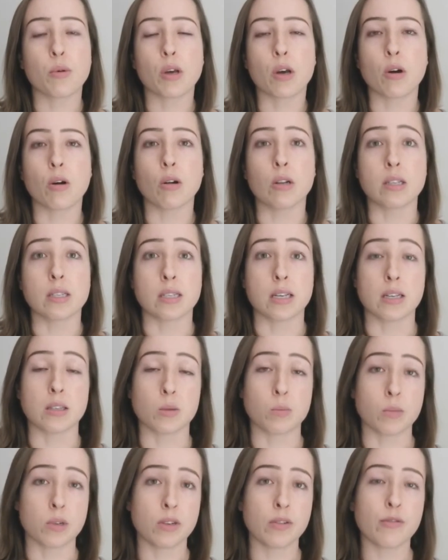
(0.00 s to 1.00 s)
we call
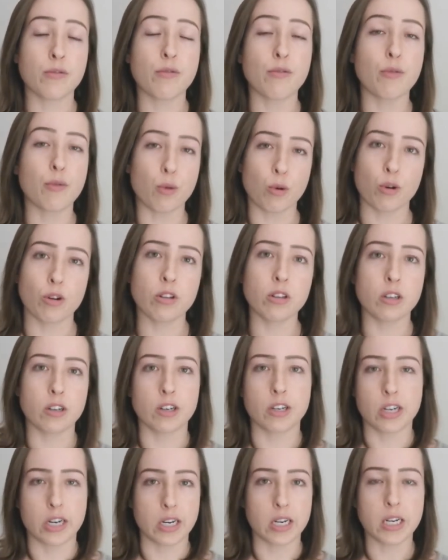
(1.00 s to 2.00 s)
assessment for
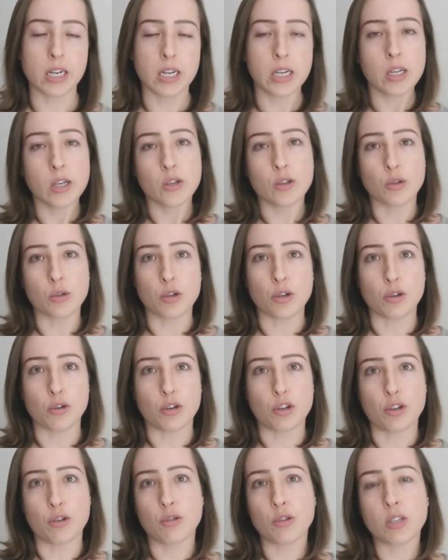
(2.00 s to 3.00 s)
learning. So you're
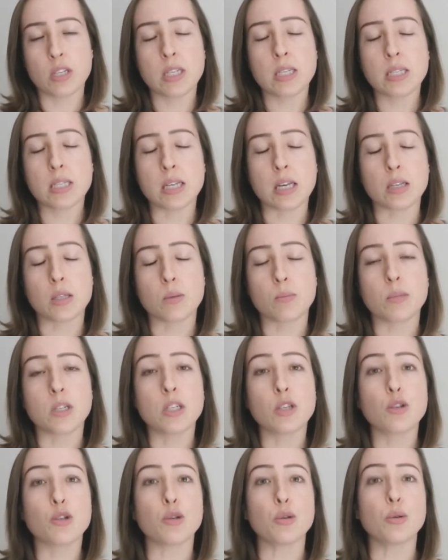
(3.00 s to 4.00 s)
using
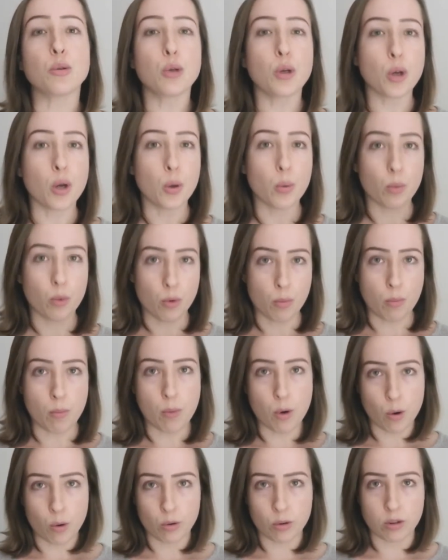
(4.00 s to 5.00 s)
assessment to
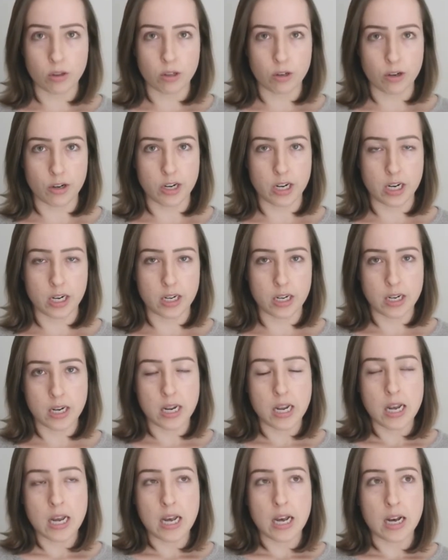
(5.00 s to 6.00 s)
promote learning,
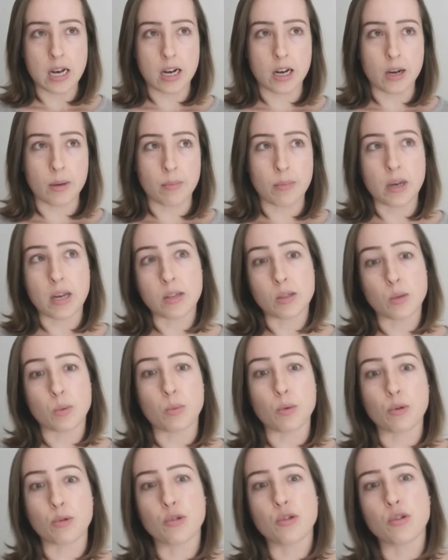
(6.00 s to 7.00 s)
as
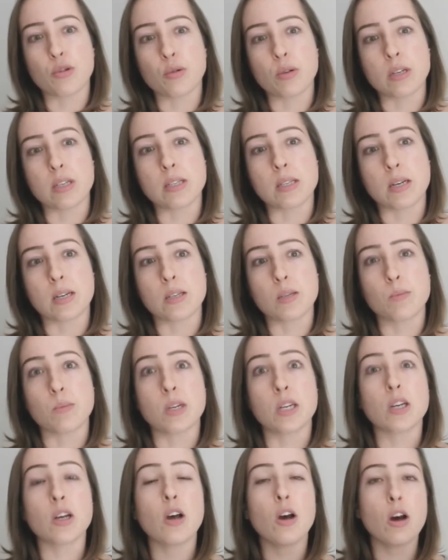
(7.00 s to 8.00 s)
opposed to
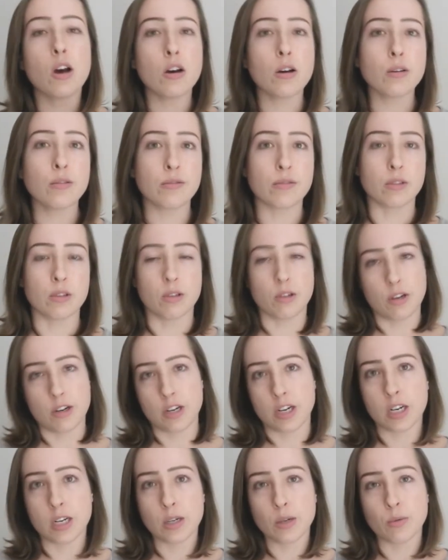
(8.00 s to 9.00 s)
assessment of
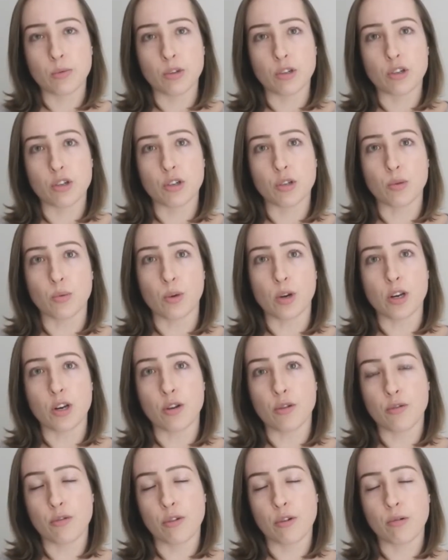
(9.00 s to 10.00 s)
learning, which is when
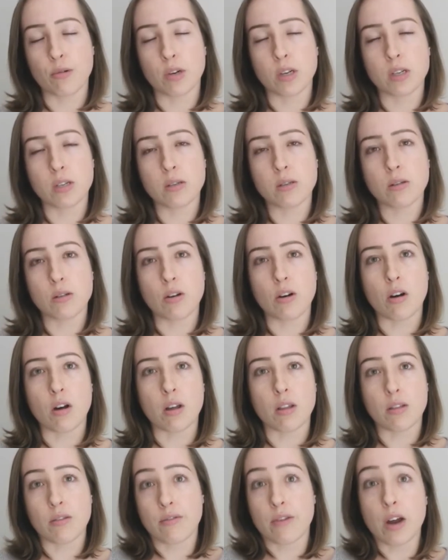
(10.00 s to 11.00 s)
you focus
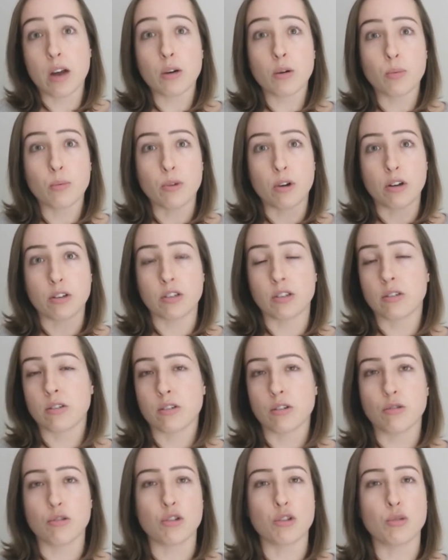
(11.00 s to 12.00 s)
on the final
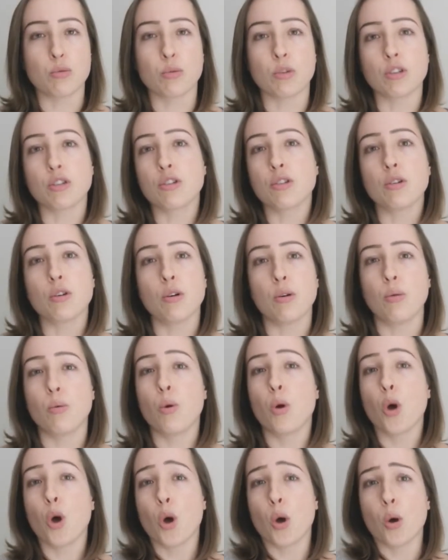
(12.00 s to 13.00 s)
product. You just want to
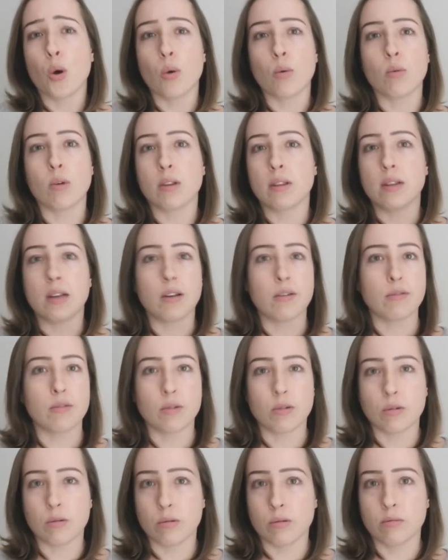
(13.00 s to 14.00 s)
know what
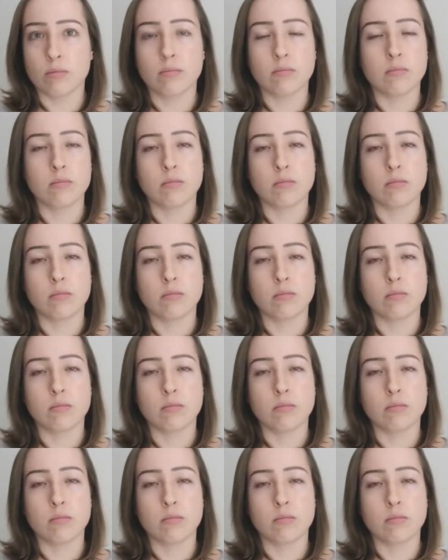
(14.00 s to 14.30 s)
level